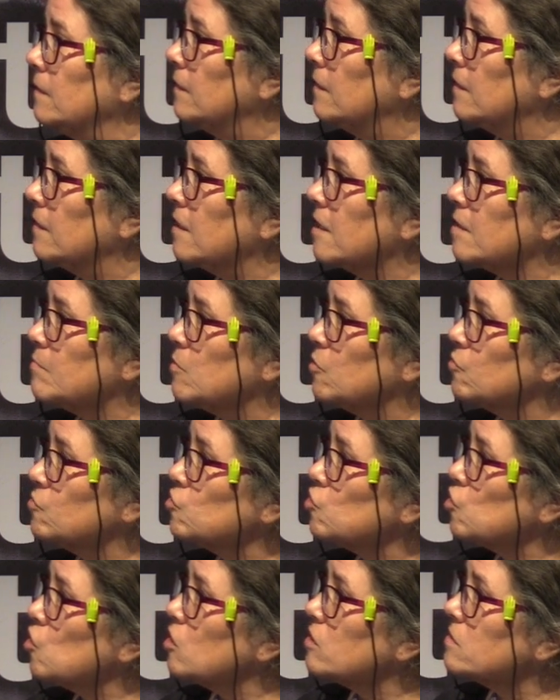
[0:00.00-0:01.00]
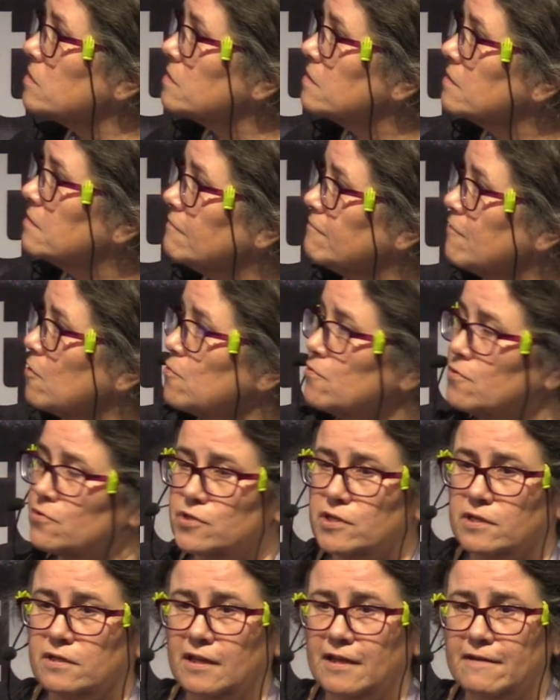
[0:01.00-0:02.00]
unlike most charts, the farther
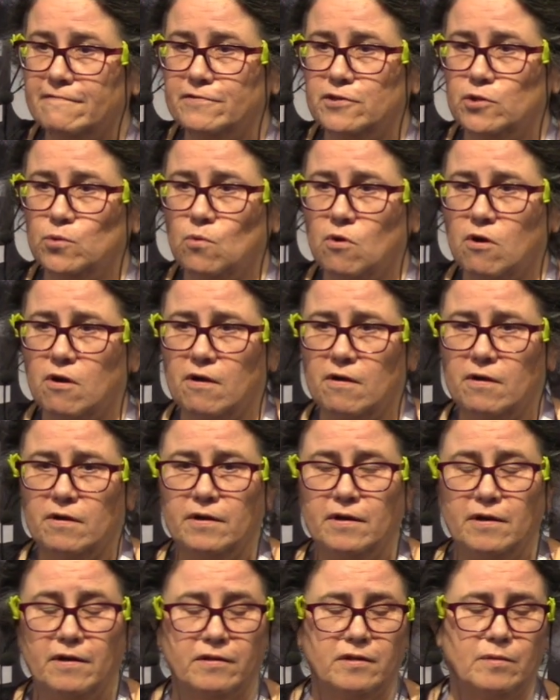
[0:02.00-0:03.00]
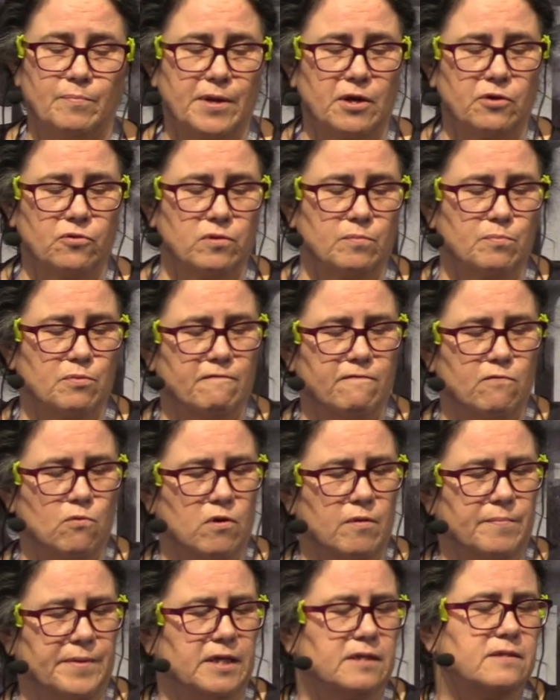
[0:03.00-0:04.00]
to the left you are, the better the
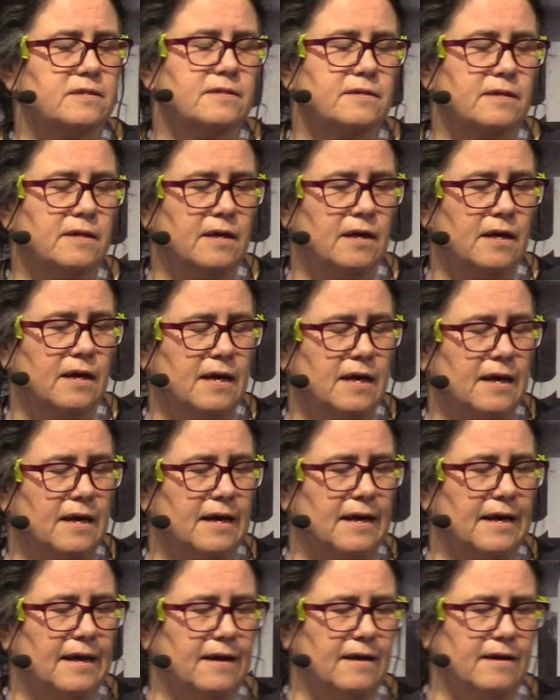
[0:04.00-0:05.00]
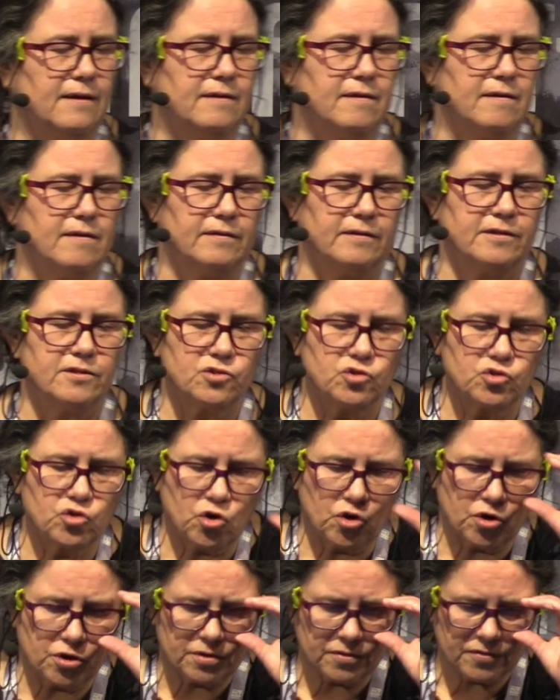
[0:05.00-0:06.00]
performance. And on this
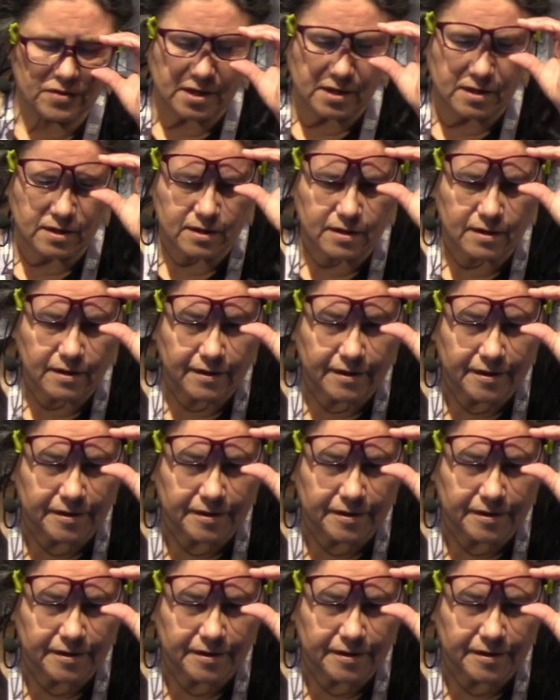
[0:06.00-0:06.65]
chart, the